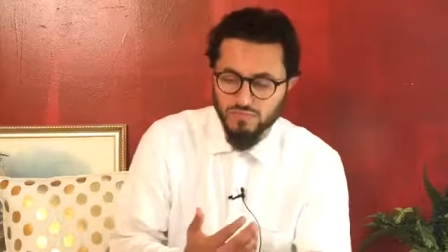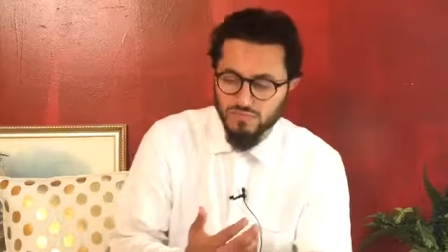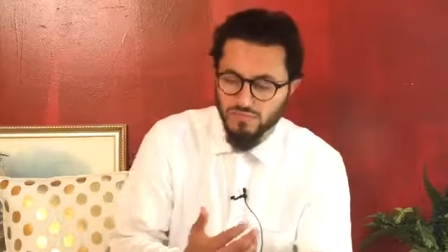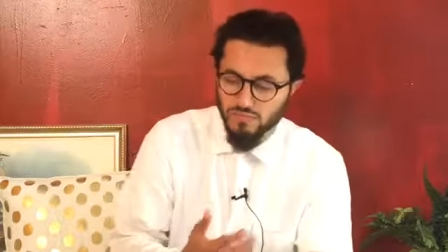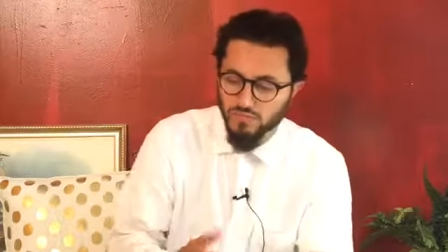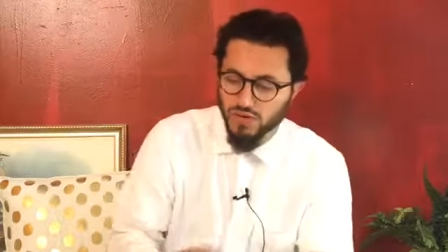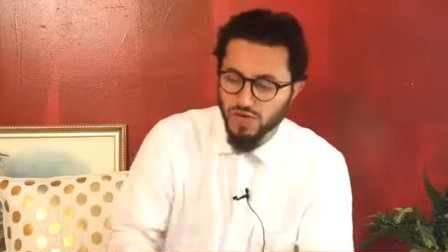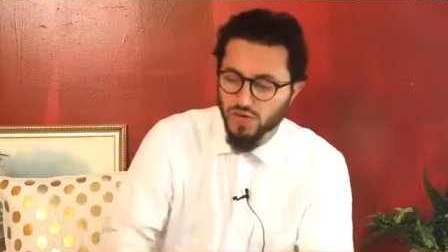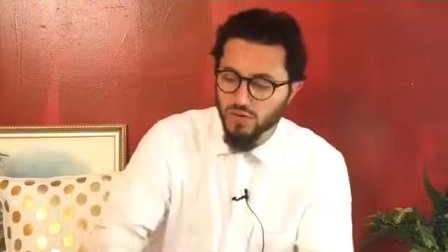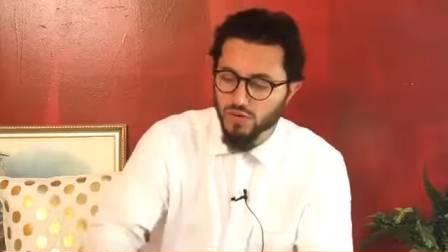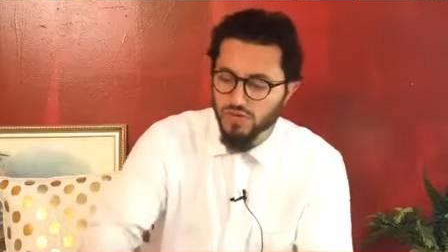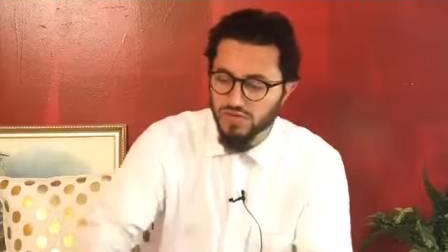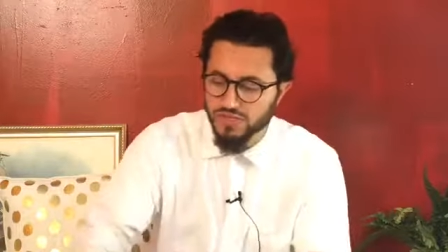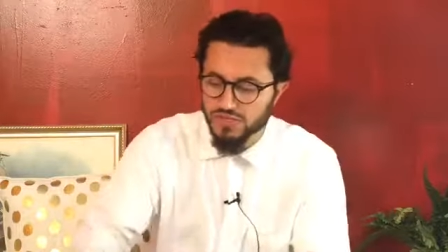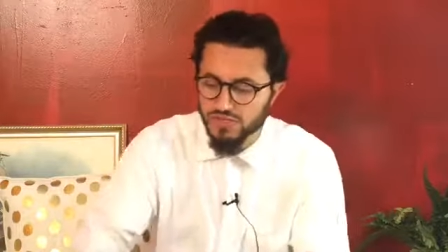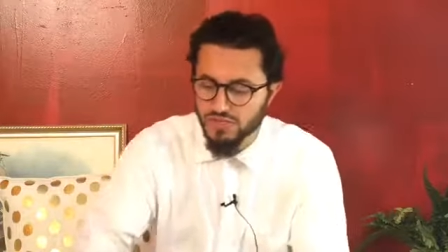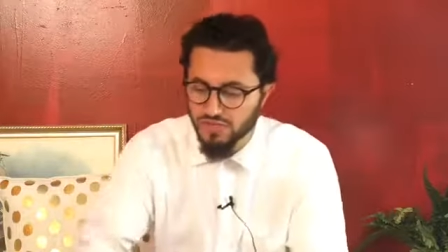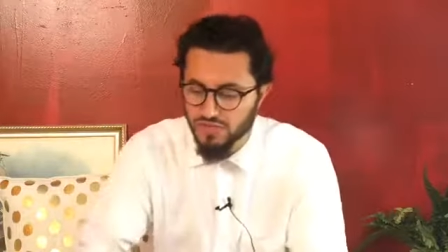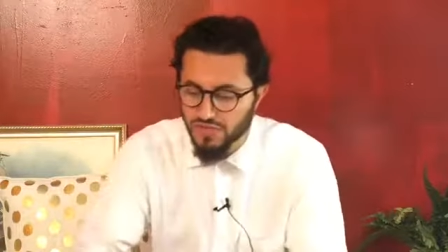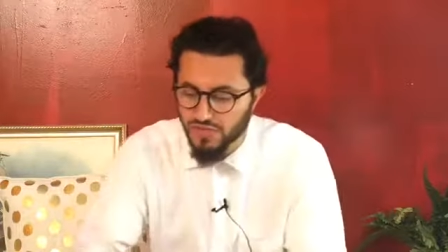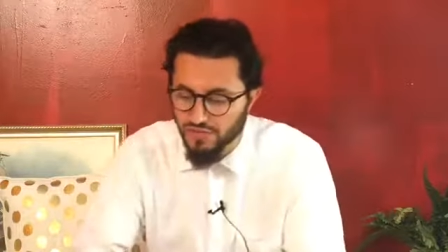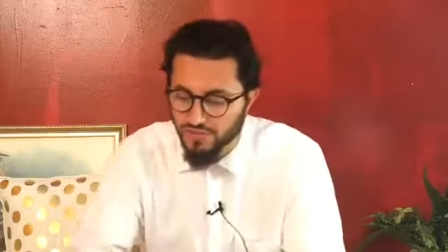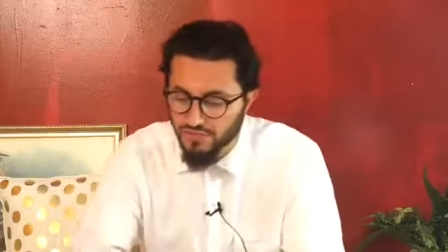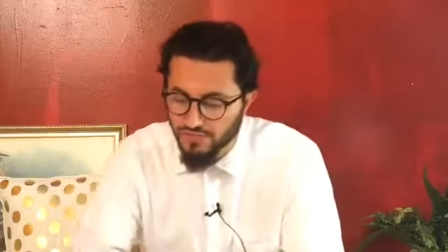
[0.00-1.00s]
isti'naf. Wawul
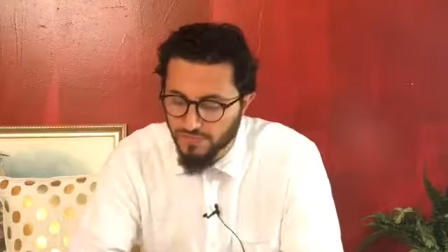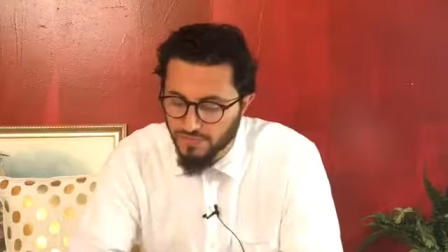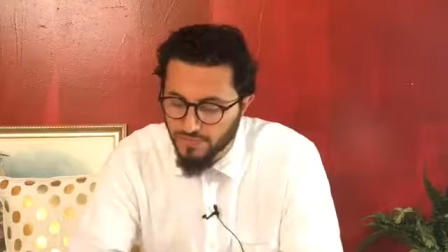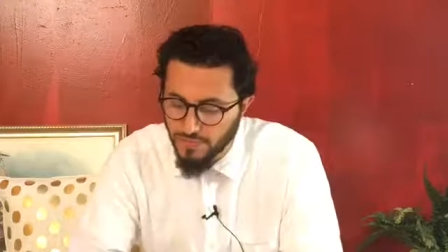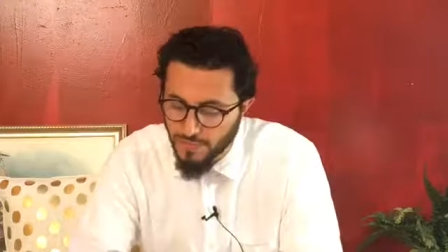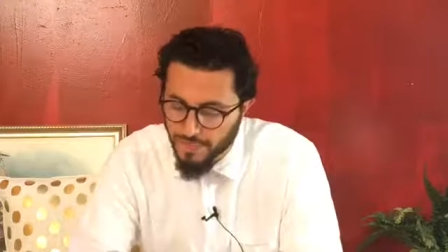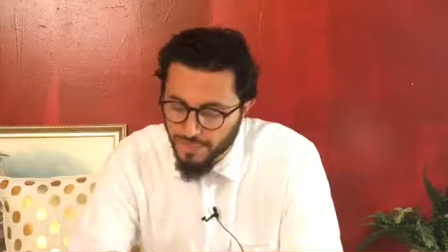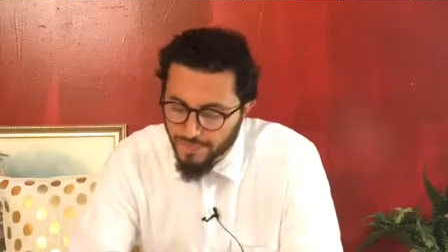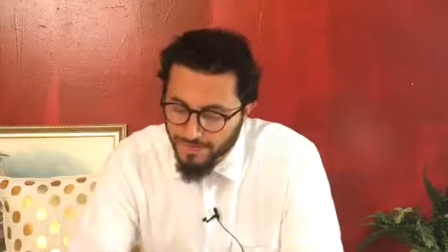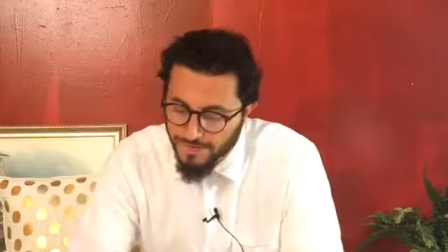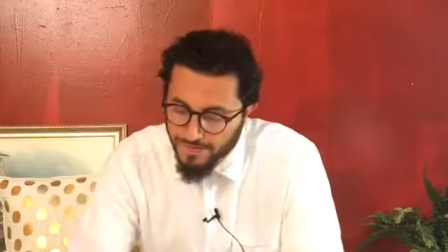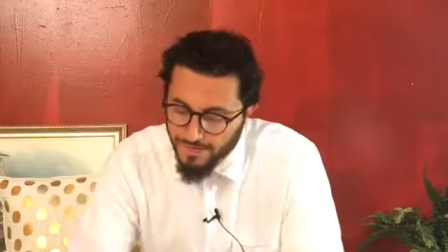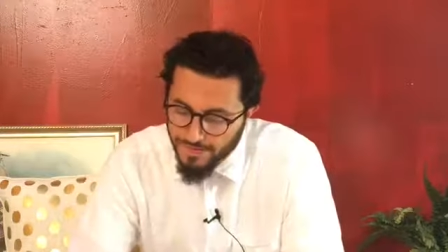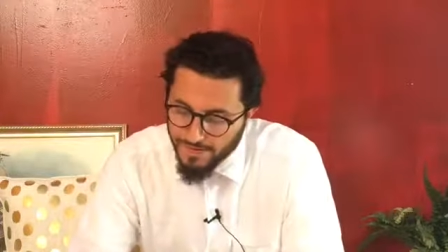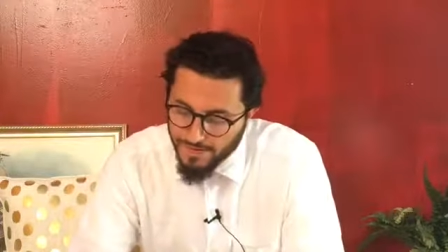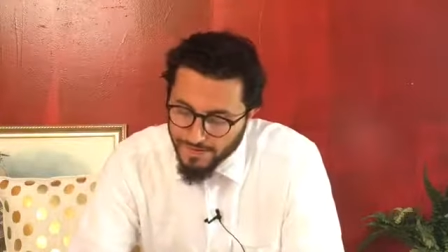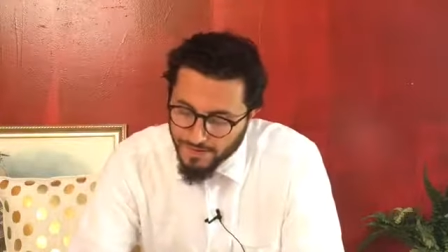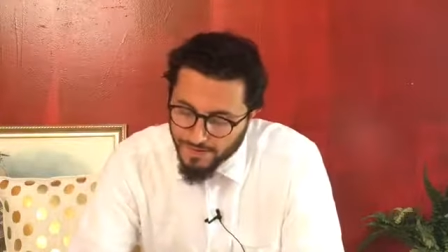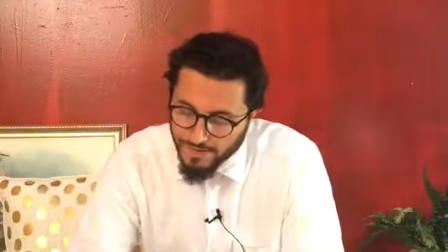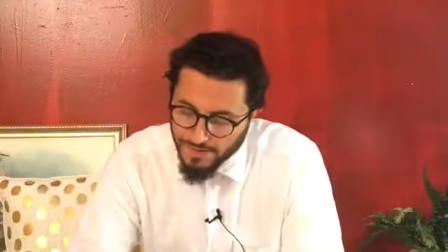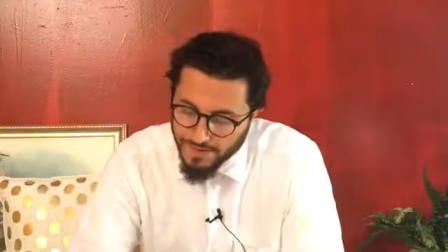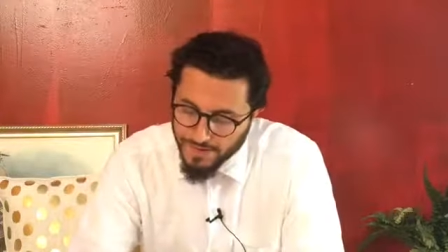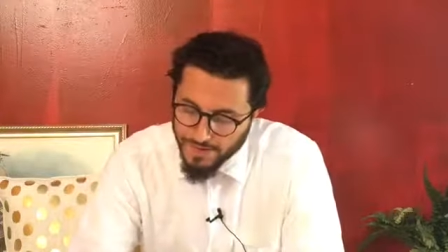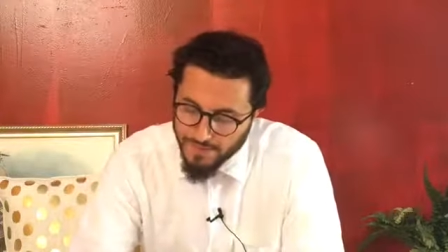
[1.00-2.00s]
enough.
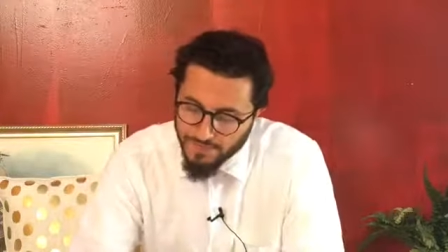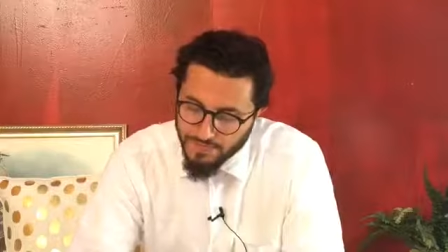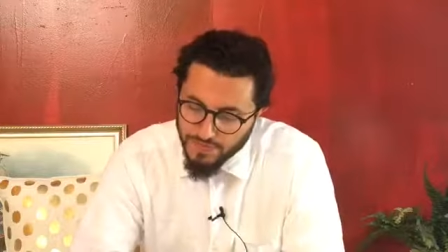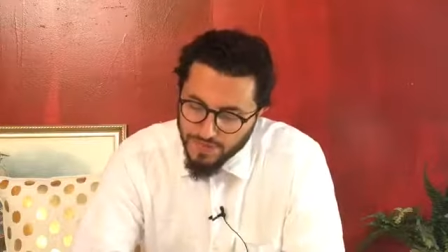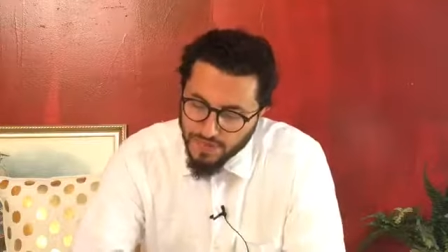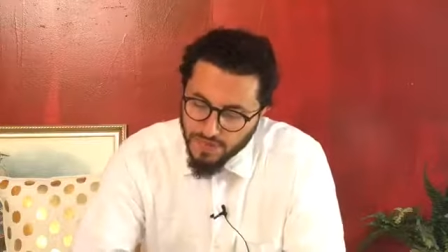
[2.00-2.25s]
Okay?